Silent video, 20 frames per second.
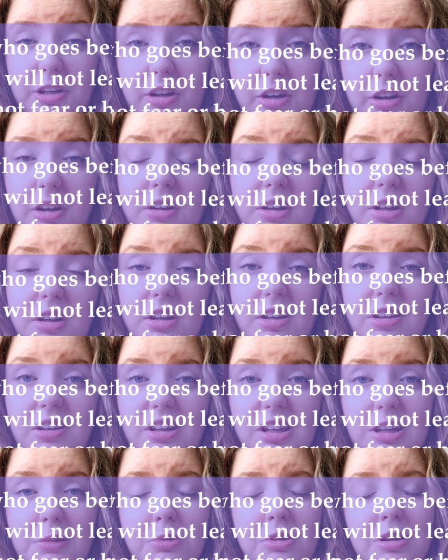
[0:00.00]
here
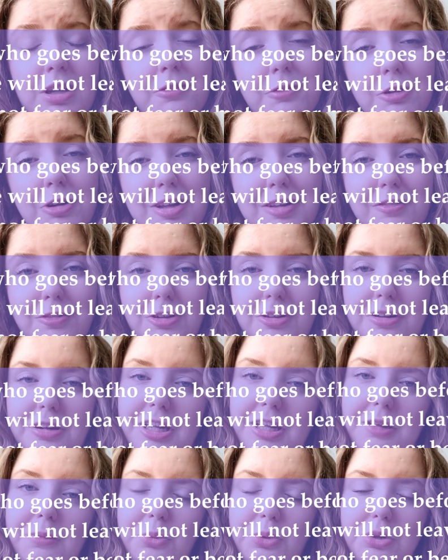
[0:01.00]
that he will never leave you
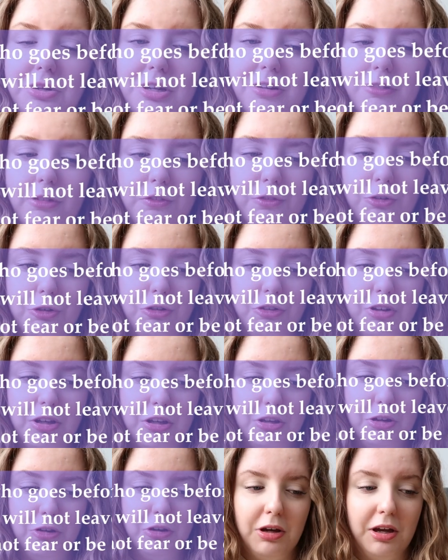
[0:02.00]
and he will never
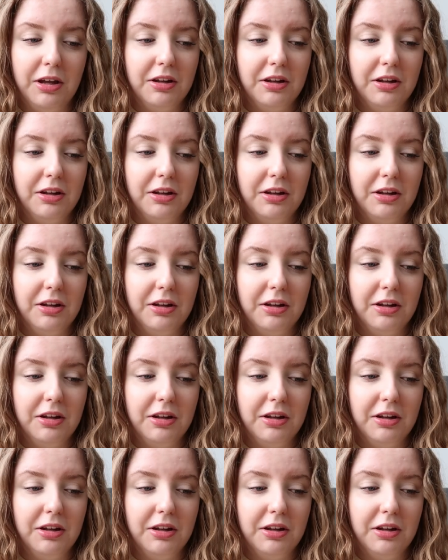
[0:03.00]
forsake you.